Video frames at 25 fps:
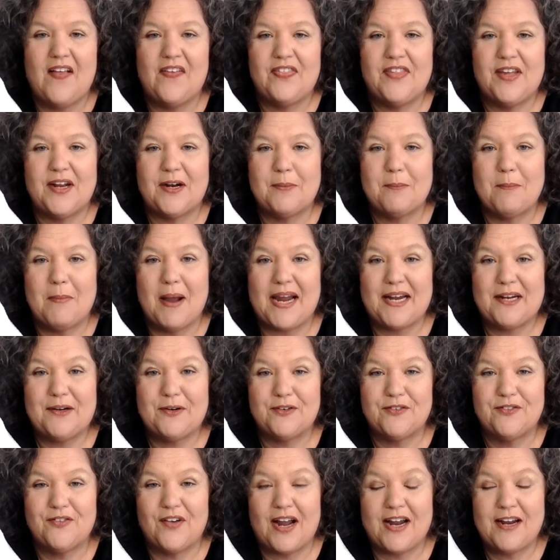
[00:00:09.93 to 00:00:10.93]
They're
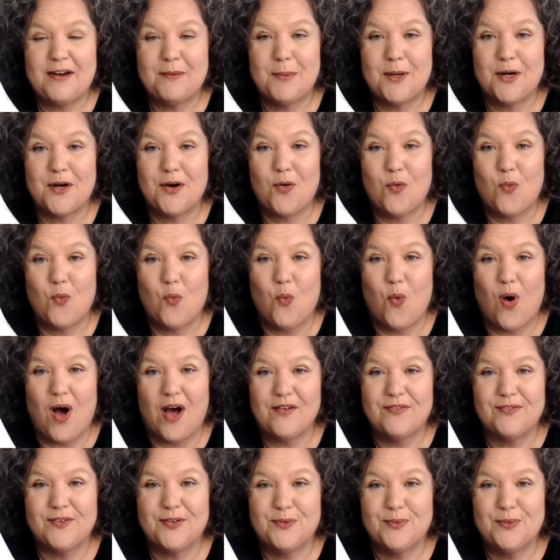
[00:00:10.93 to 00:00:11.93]
microfiber,
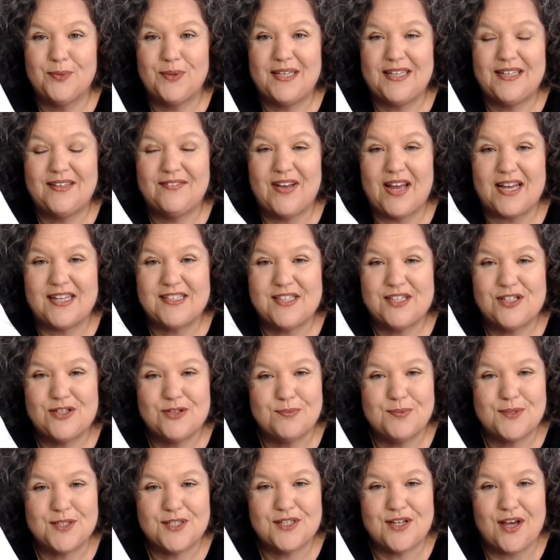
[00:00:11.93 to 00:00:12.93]
waffle weave, and
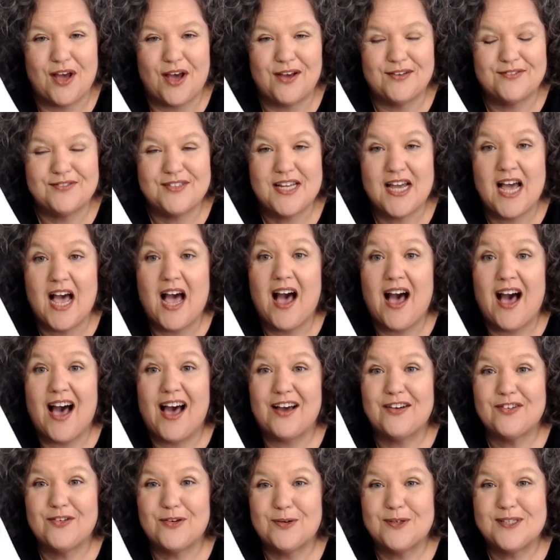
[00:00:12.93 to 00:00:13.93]
super soft.
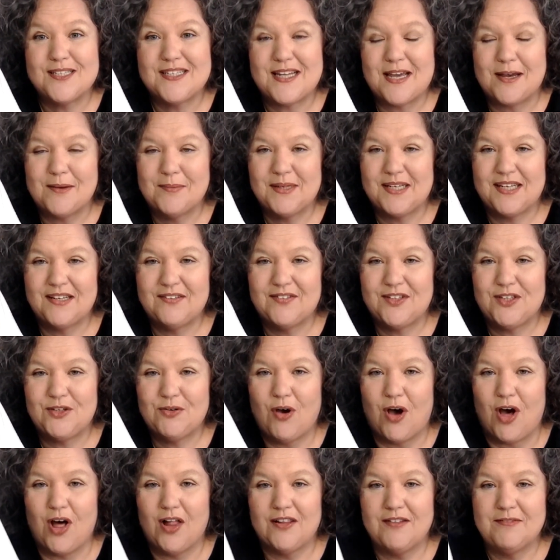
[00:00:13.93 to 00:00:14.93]
Of course, I'll be giving you
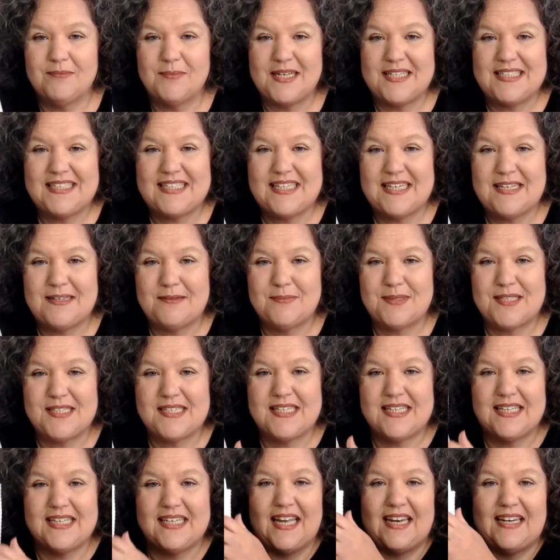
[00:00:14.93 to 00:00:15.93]
all of my tips
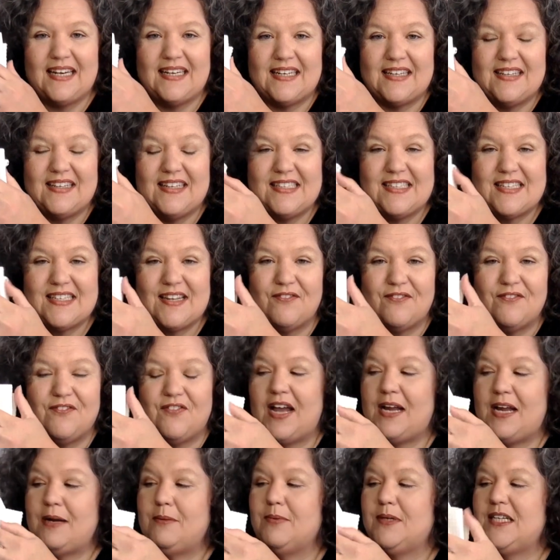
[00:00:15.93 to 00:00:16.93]
to get these
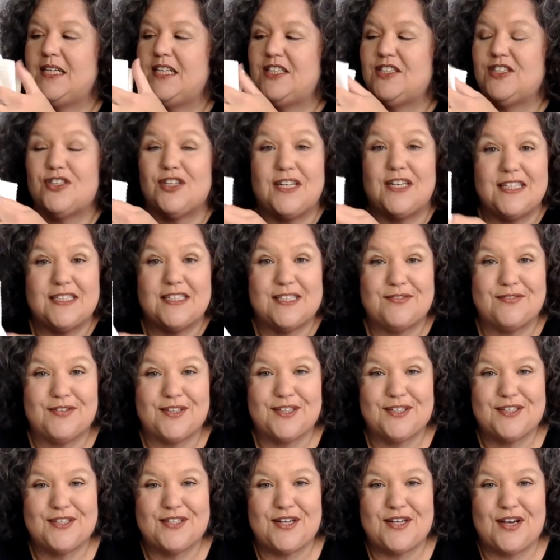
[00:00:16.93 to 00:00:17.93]
vibrant
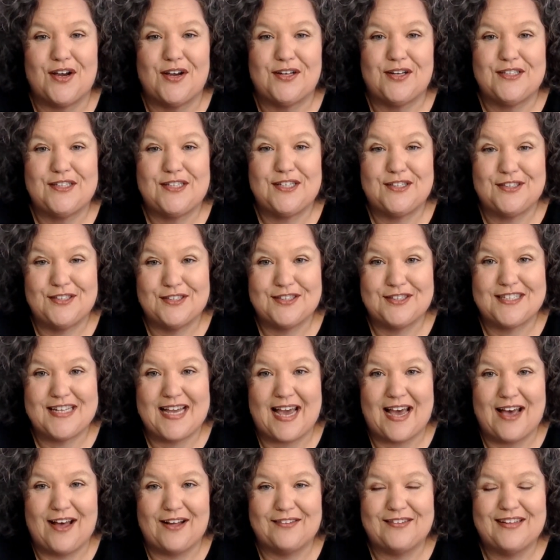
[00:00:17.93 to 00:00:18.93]
transfers onto your
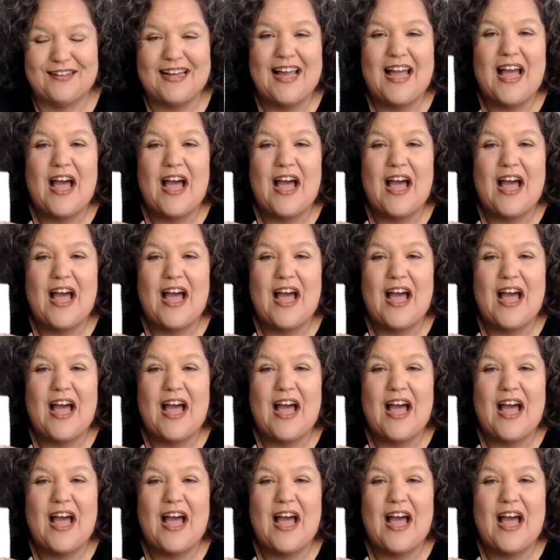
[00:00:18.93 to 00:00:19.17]
towel.